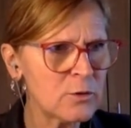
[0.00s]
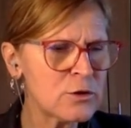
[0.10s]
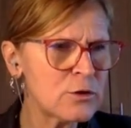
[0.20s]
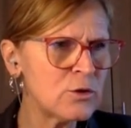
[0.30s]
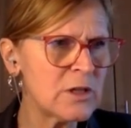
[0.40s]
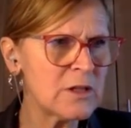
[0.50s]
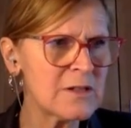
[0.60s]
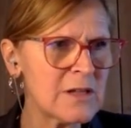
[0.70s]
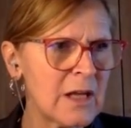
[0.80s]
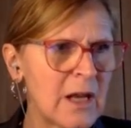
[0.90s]

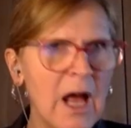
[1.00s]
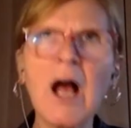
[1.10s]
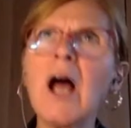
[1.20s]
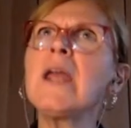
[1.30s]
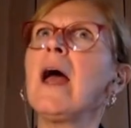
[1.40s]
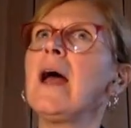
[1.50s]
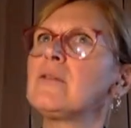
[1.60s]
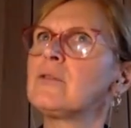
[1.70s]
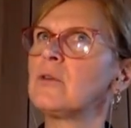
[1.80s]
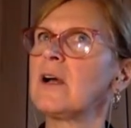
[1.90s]
students, and I
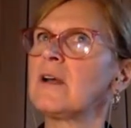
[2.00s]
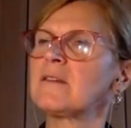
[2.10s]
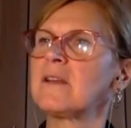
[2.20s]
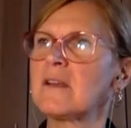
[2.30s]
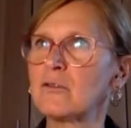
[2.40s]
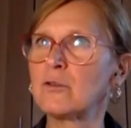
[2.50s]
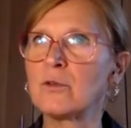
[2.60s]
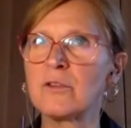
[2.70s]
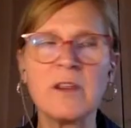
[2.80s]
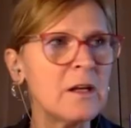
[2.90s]
had to assess
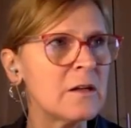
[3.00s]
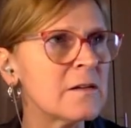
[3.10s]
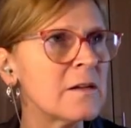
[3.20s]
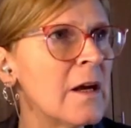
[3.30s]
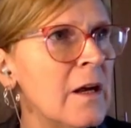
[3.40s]
those things.